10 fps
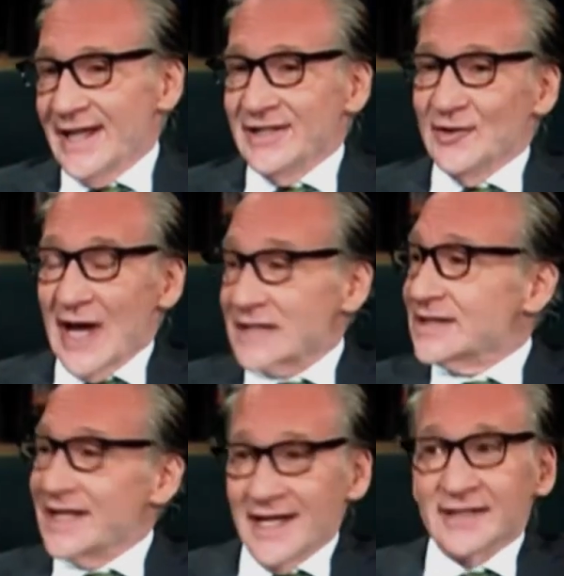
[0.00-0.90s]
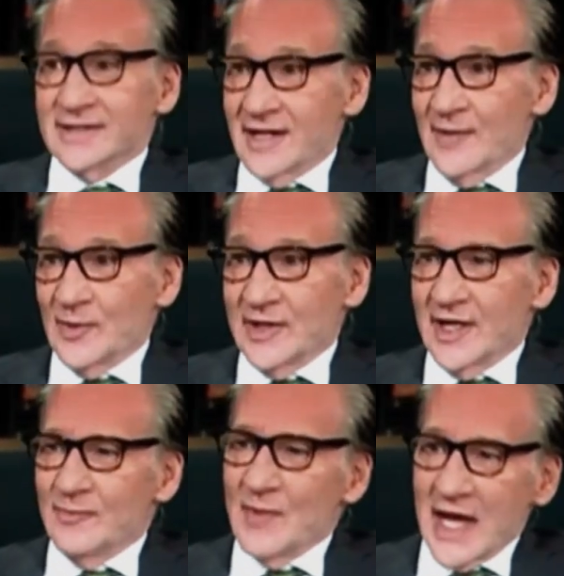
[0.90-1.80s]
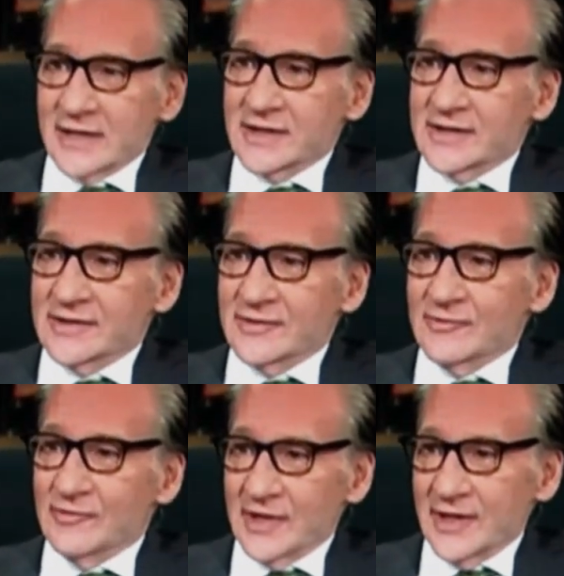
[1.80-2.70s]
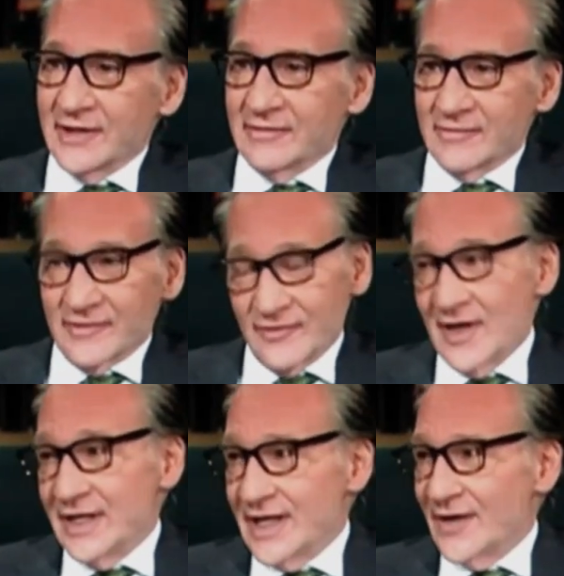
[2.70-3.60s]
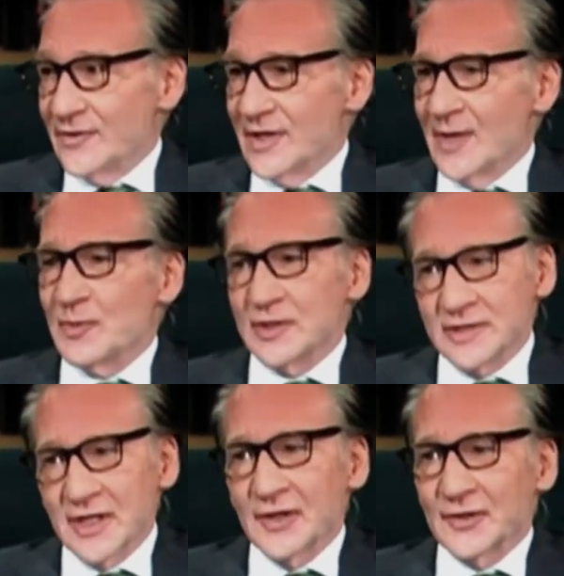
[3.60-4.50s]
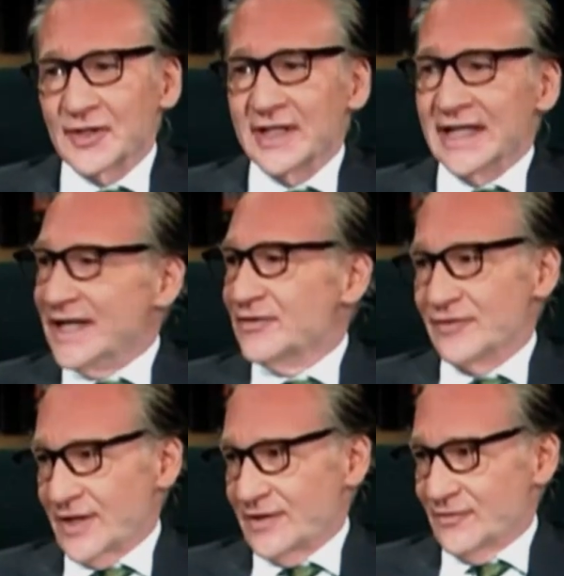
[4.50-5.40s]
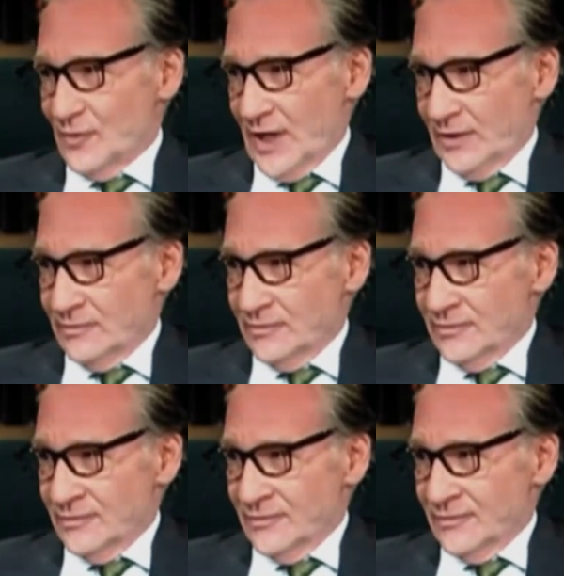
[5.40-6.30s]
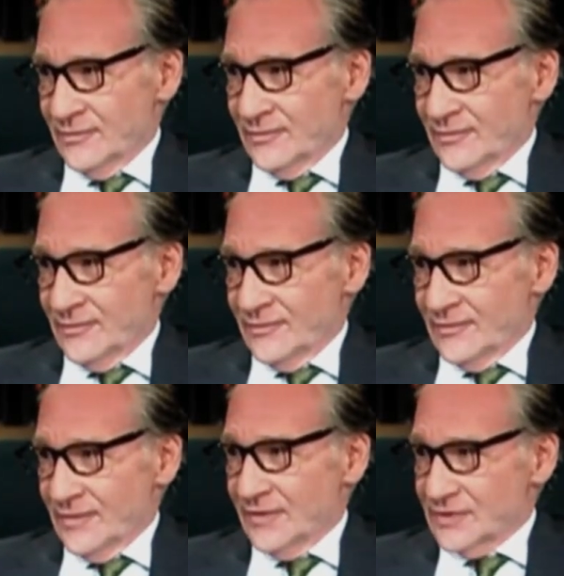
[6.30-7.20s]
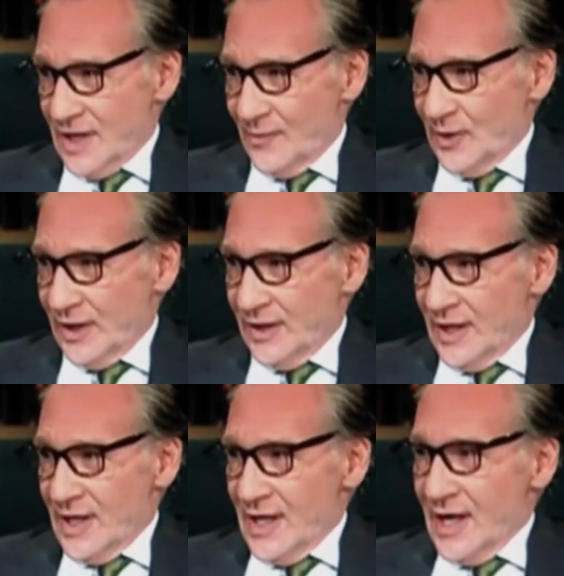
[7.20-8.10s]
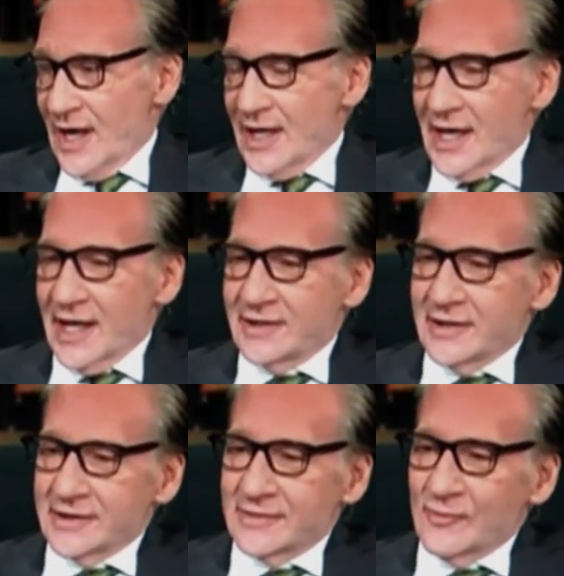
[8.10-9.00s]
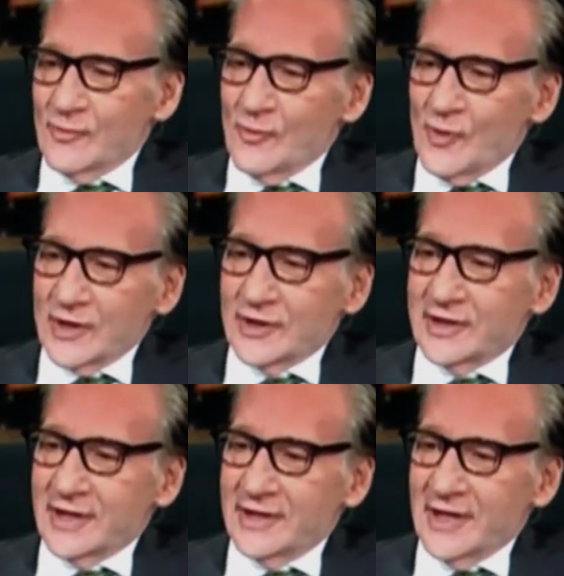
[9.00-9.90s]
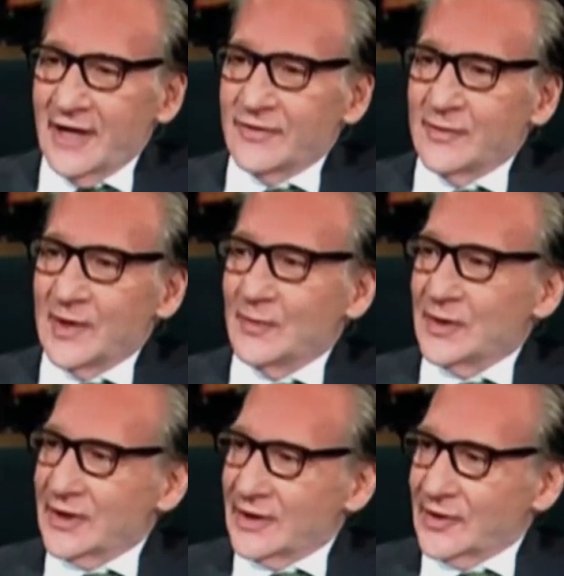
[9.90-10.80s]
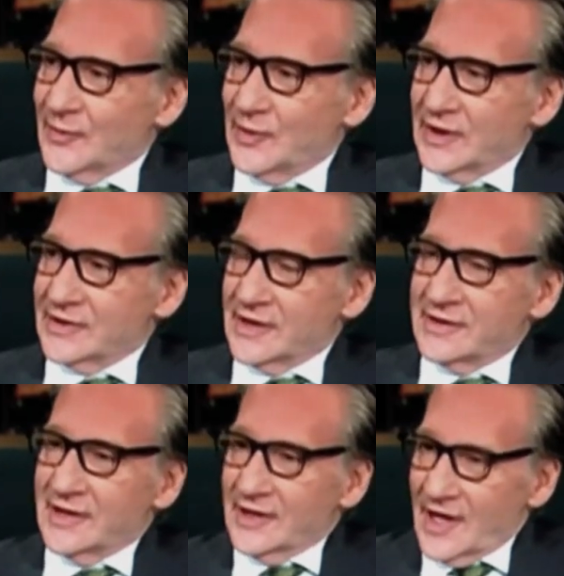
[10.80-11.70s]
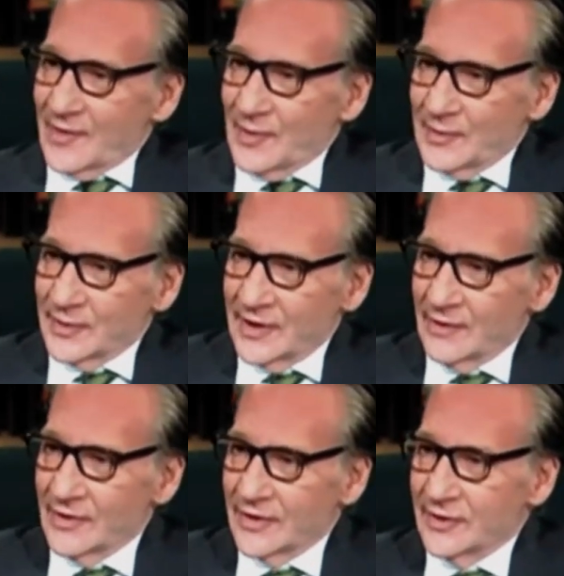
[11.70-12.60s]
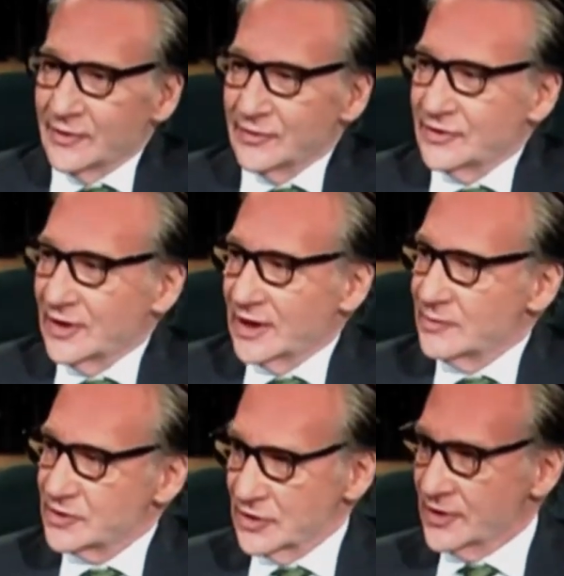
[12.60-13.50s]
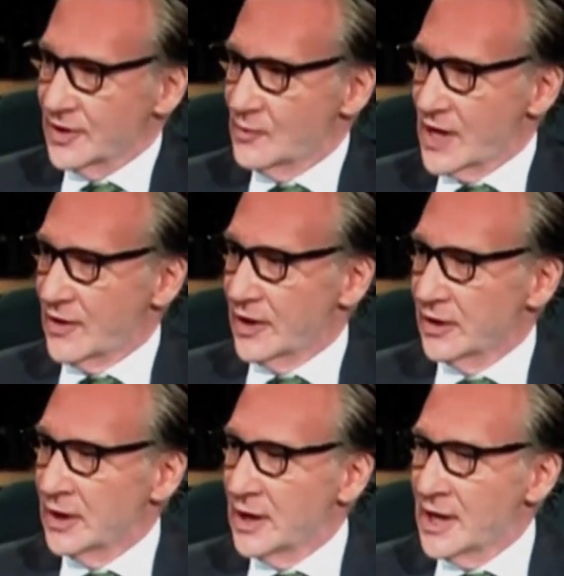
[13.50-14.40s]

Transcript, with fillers: and you actually can't stop it. And masks really, we're finding out a particularly ineffective way of stopping it. I, I just wish it didn't have to be political because I see a lot of people now on the news saying, I'm still going to wear it.